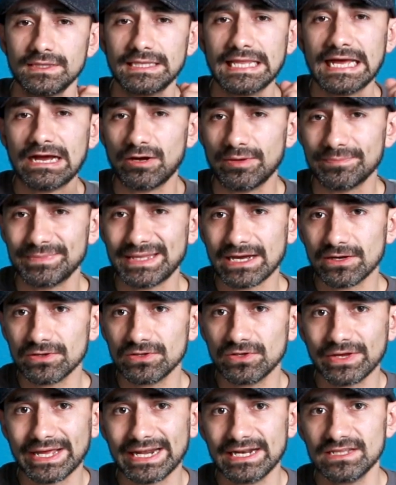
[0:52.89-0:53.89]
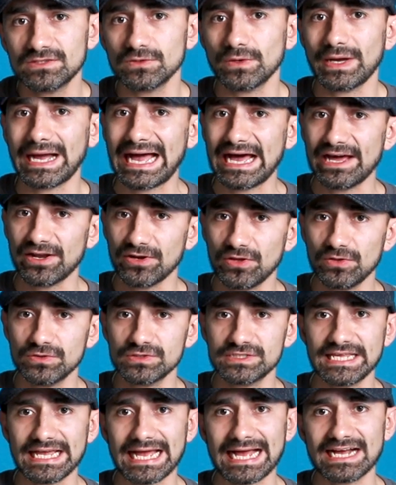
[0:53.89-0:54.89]
Now, I'm not gonna get into how to
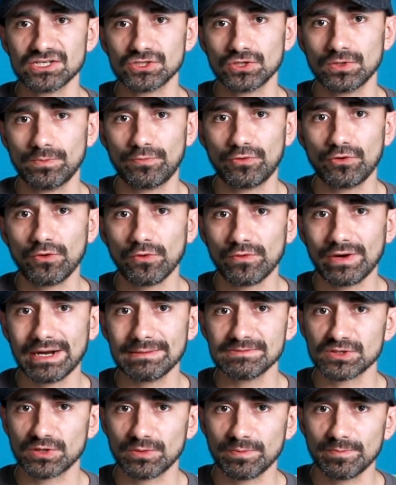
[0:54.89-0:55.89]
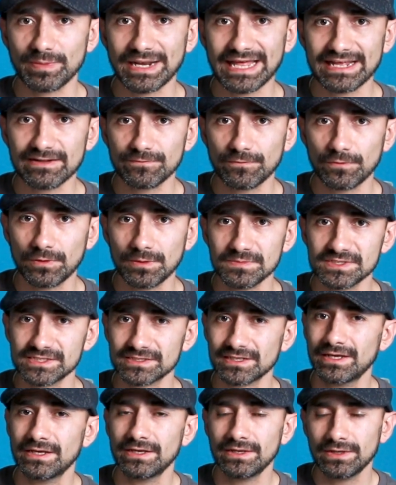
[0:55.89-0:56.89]
use the actual programs or
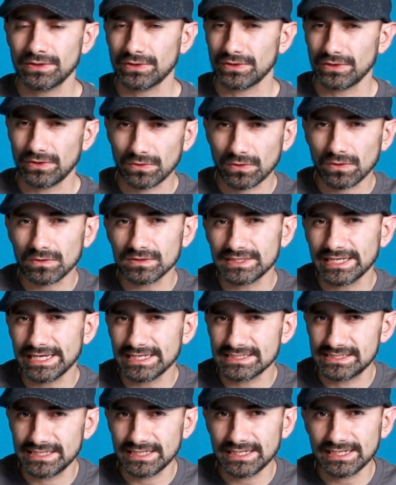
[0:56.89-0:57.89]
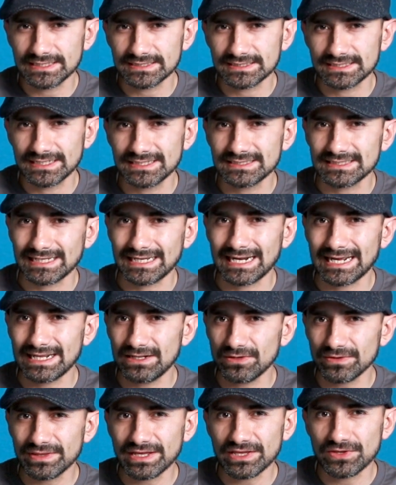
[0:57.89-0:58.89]
platforms. You're all tech geniuses, and I
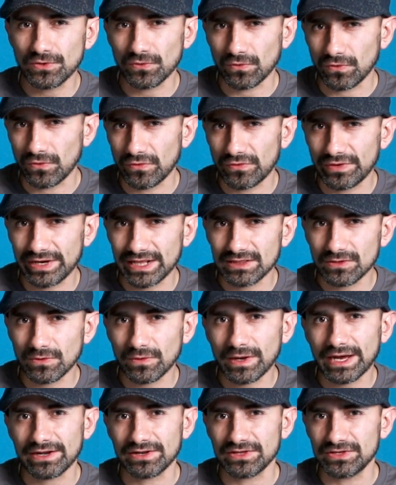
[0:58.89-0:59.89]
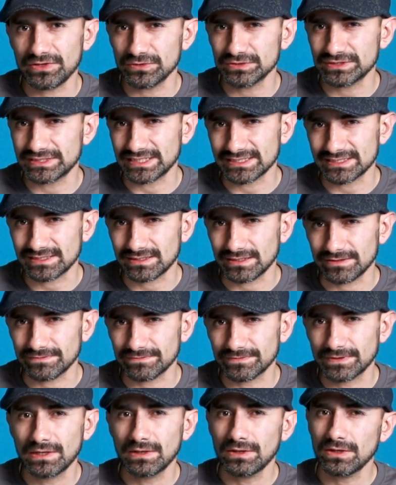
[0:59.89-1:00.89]
know that you already know how to use this
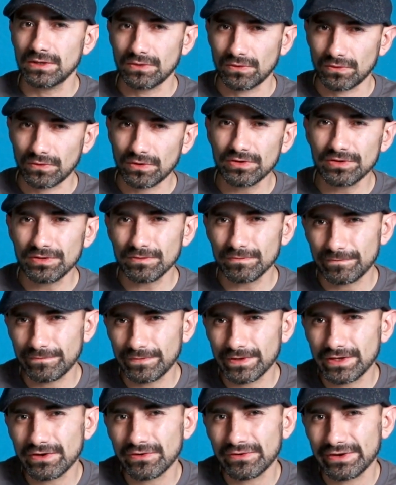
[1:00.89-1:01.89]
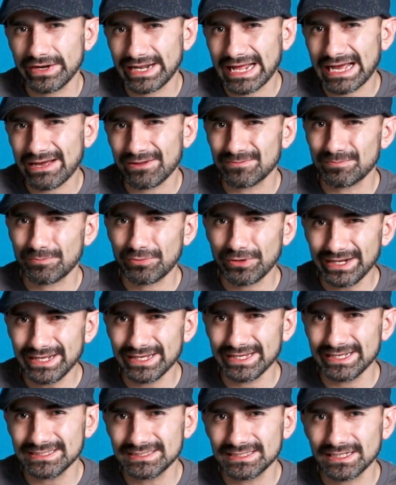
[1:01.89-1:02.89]
stuff, or you'll figure it out pretty
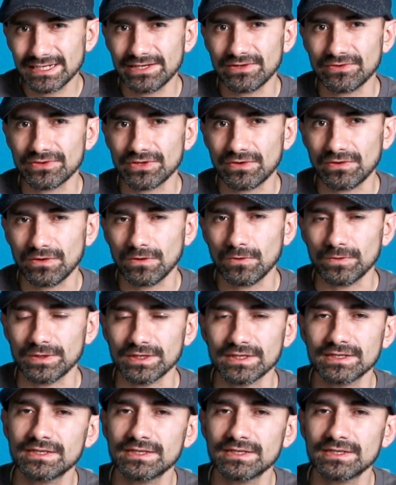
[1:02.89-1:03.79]
easily on your own.